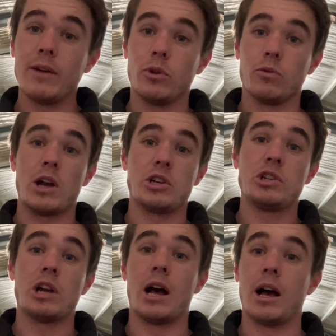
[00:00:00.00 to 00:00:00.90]
will
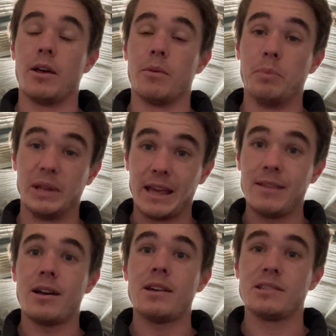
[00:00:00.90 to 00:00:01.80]
rush
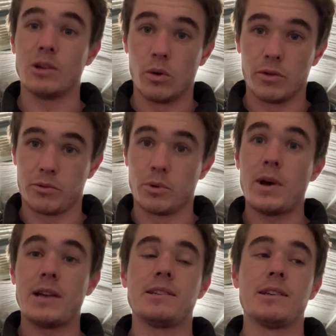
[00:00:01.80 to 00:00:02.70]
beneath us or through
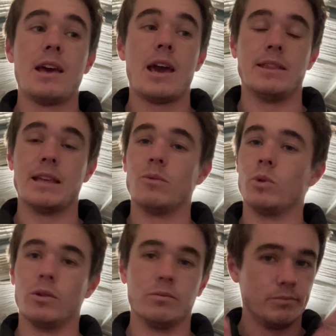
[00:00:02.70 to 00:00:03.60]
us, and then
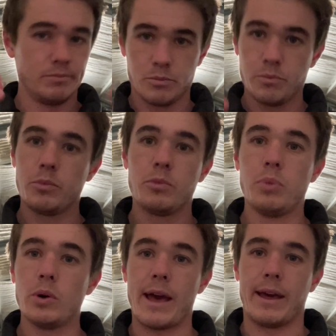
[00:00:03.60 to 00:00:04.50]
we'll
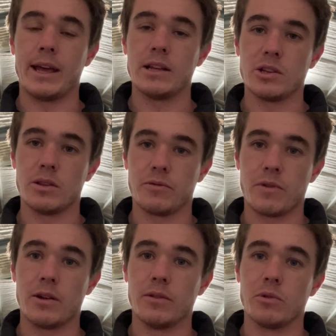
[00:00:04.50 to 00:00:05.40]
put our hands on the
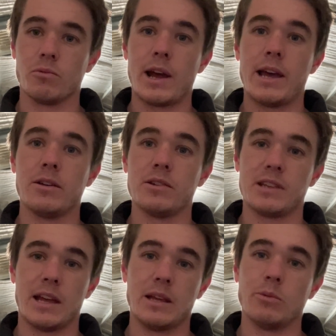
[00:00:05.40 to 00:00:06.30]
front of the rails,
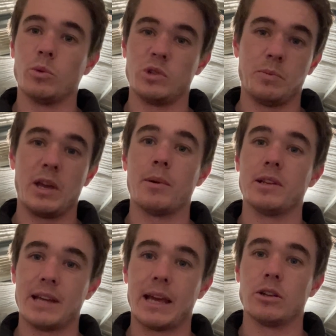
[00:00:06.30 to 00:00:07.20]
and then we'll just be able
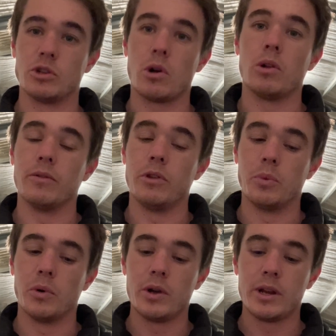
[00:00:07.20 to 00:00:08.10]
to take control of the
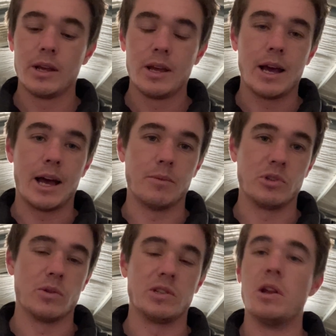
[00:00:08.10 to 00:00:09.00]
board.
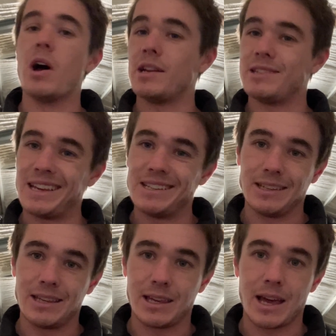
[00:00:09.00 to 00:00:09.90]
So it's a nice,
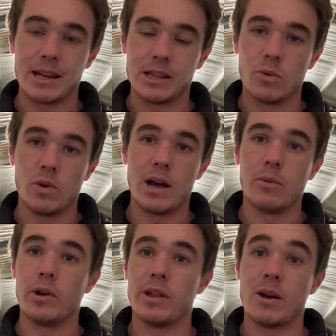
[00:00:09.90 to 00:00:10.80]
easy kick out in the white
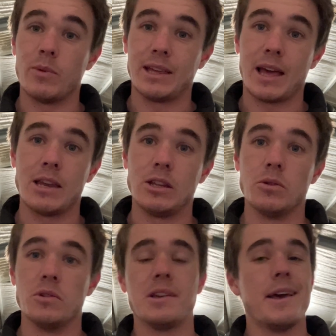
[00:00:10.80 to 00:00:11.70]
water that we can
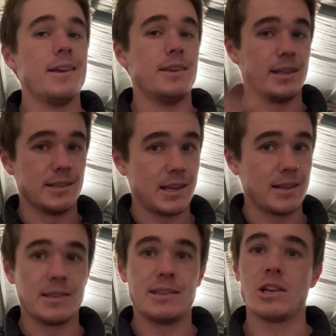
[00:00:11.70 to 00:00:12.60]
use. You can see
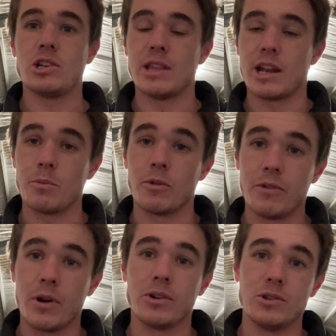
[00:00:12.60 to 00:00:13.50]
in the session that I'm
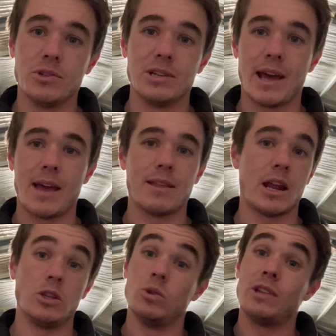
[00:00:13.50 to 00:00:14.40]
referring to today that
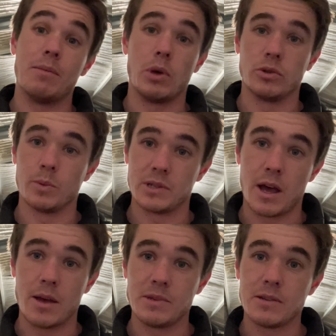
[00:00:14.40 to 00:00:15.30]
I use that multiple
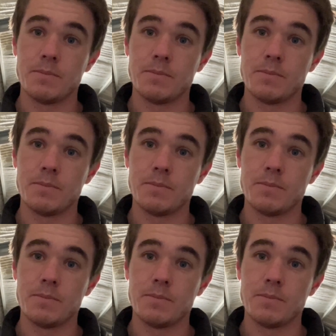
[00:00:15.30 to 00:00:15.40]
times.